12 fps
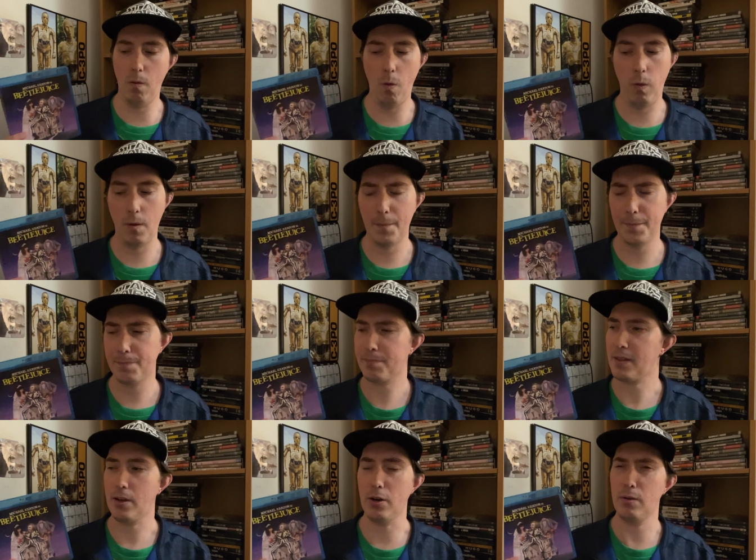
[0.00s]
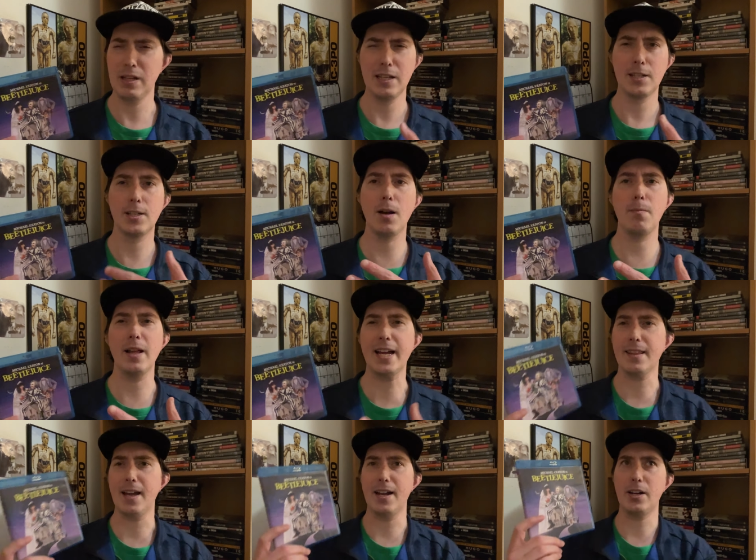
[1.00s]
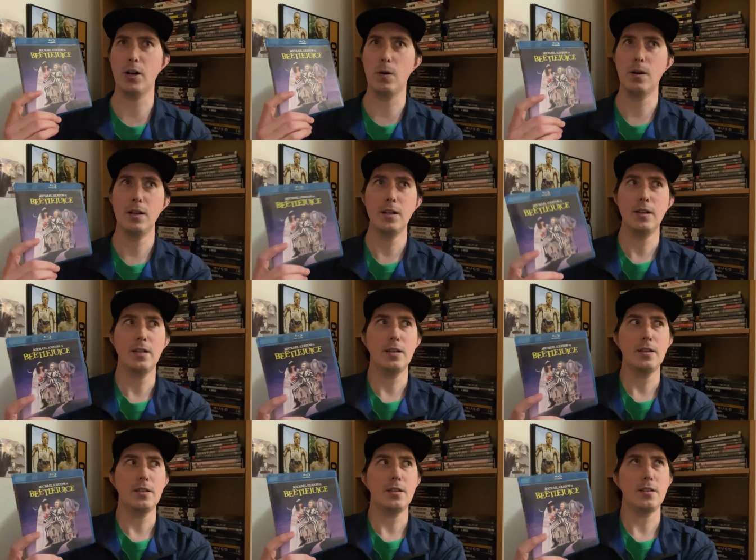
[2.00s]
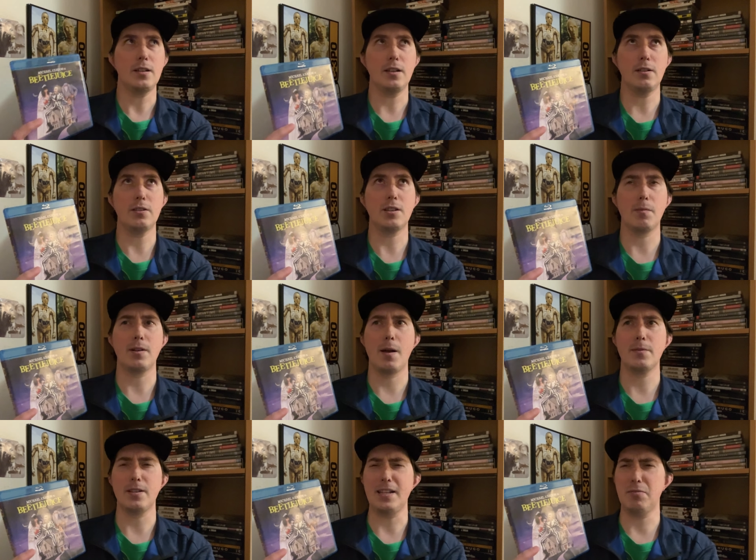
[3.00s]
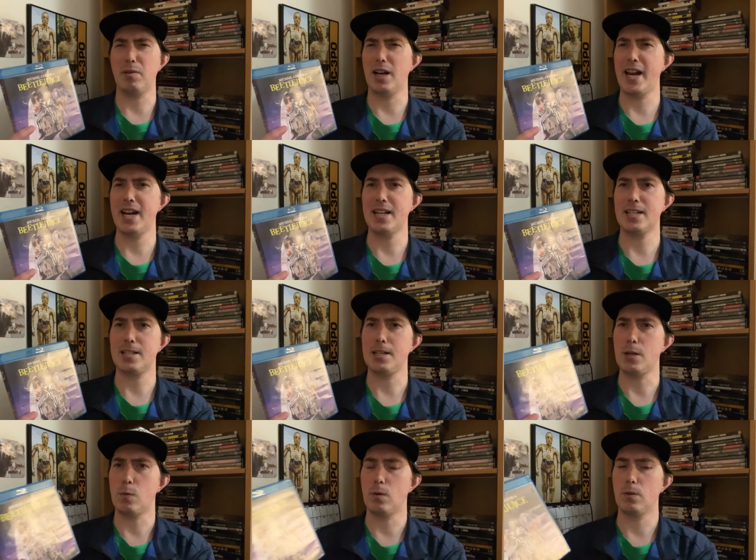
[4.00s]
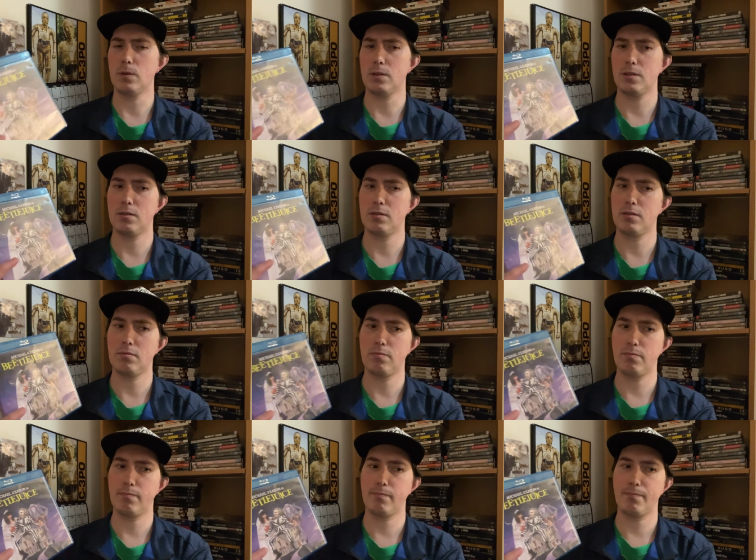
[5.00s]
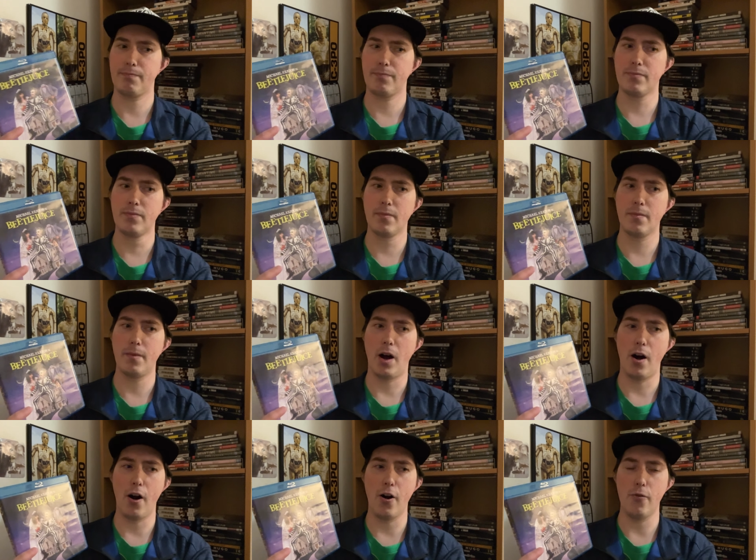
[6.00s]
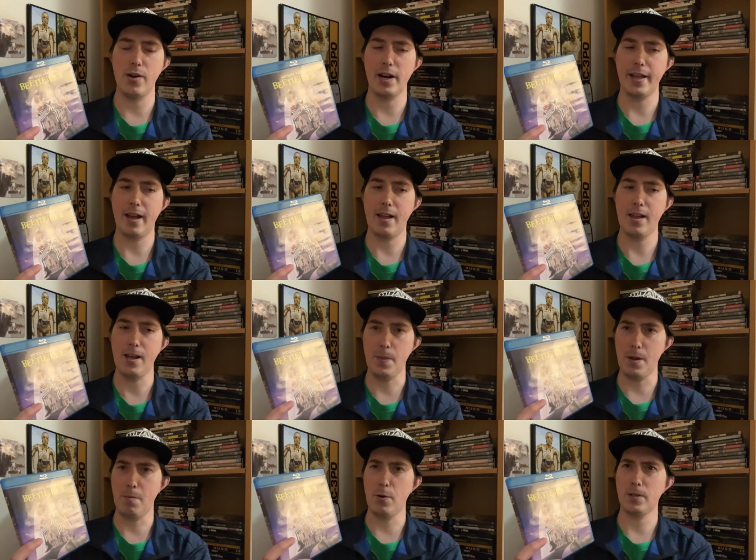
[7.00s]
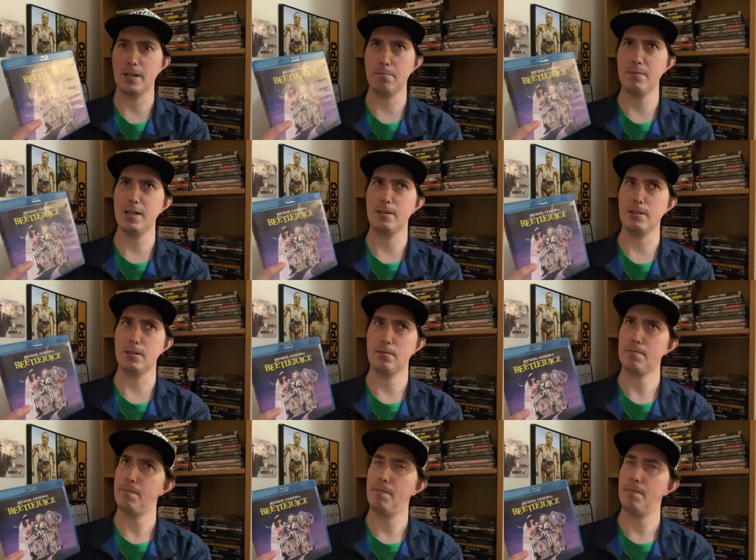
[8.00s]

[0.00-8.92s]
you know, something like that. You know, it, eh, sometimes these belated sequels aren't really a hit; they're mostly misses.